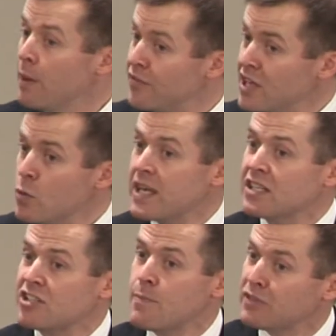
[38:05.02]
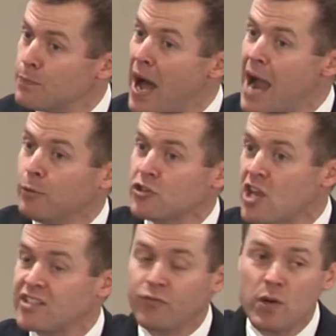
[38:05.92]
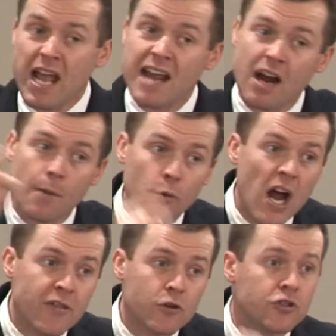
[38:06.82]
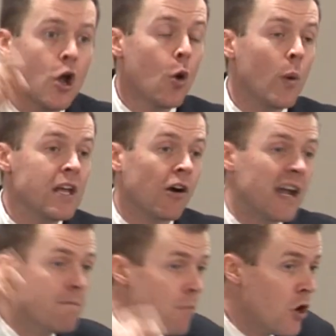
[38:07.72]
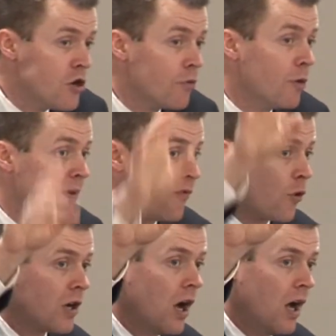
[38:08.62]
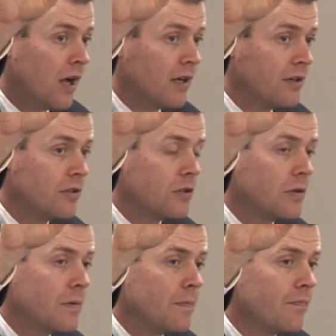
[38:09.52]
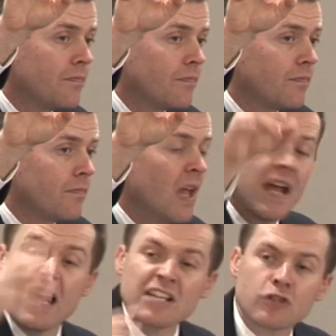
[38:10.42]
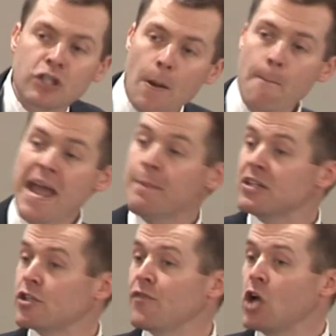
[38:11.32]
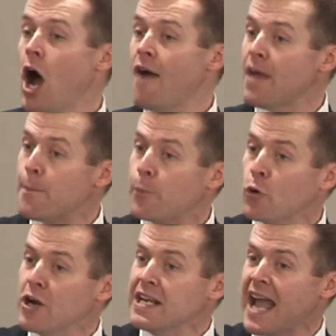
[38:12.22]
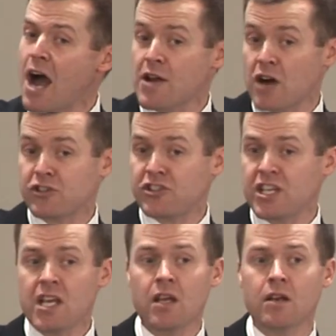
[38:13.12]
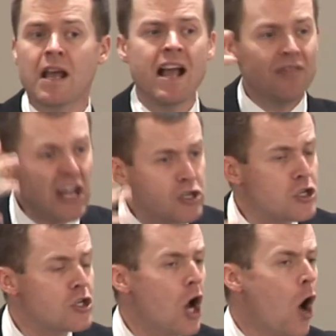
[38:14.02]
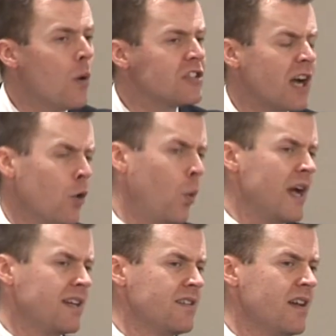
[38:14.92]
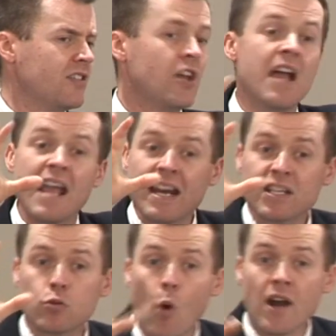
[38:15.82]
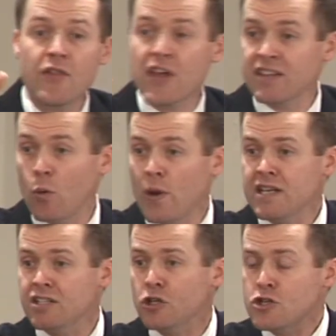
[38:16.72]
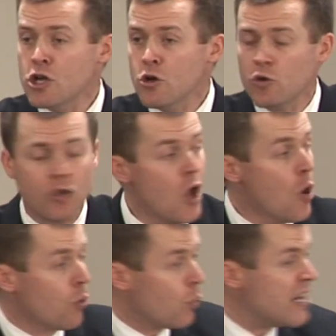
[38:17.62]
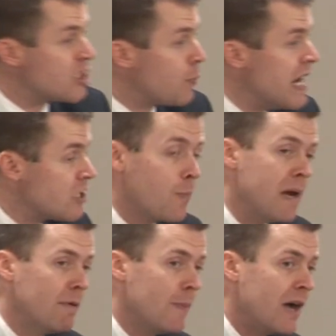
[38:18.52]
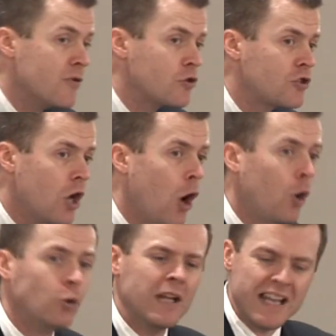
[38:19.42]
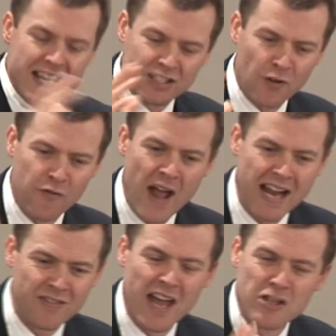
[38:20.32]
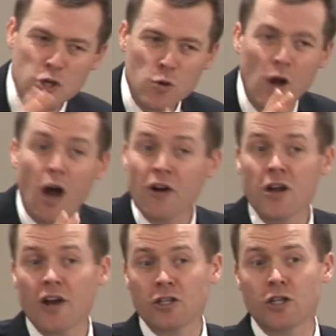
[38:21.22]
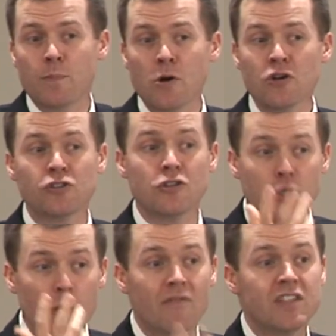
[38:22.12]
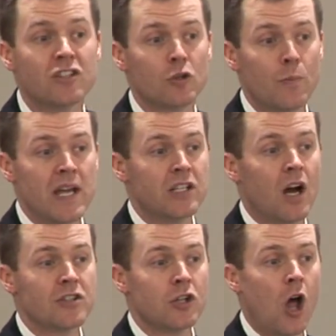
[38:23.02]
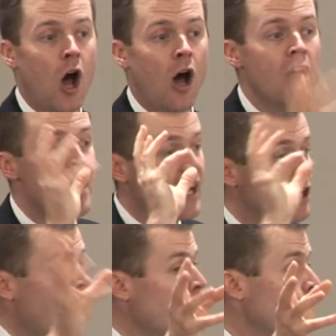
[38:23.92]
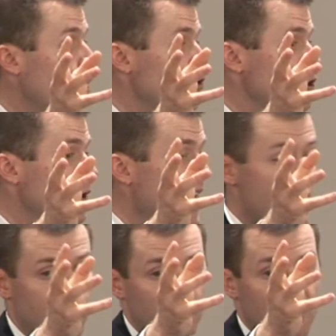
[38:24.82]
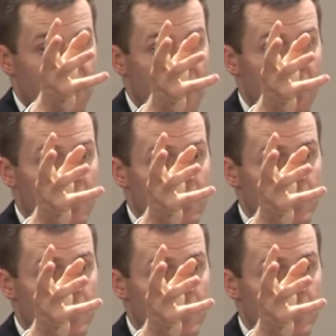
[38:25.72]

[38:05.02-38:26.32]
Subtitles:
But then we can say, but the Bible says if we hate our brothers, we are a murderer before God. It's the commandments of God that bring out our sin. They show us our wickedness. And it's one thing that we need to use when we speak to people about their soul is the fact that you are not a good person. You have disobeyed God's law, and God will hold you accountable to that.